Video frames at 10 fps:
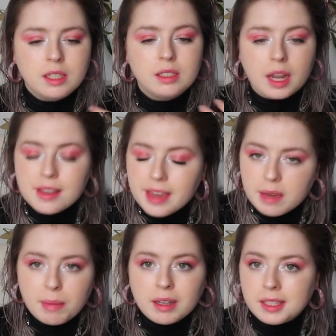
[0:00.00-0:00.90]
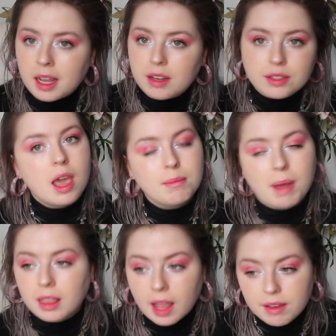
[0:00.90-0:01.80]
dedicate my days and
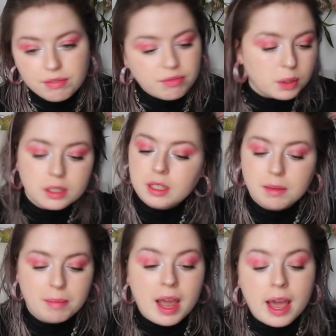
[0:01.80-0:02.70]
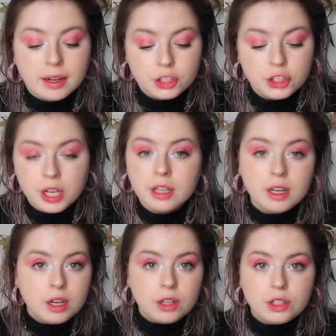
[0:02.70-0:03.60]
my life force and my energy
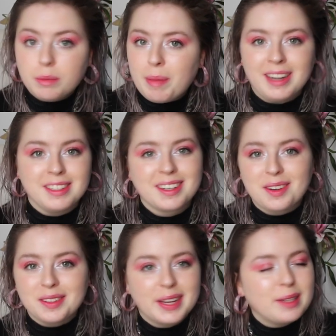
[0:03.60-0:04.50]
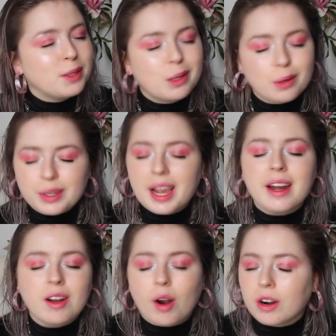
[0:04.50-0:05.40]
to painting all day, to
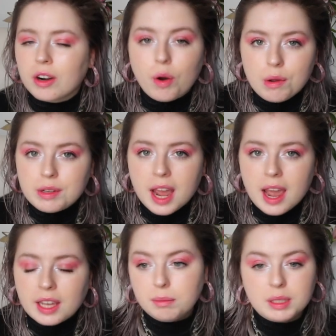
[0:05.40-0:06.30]
creating art all day.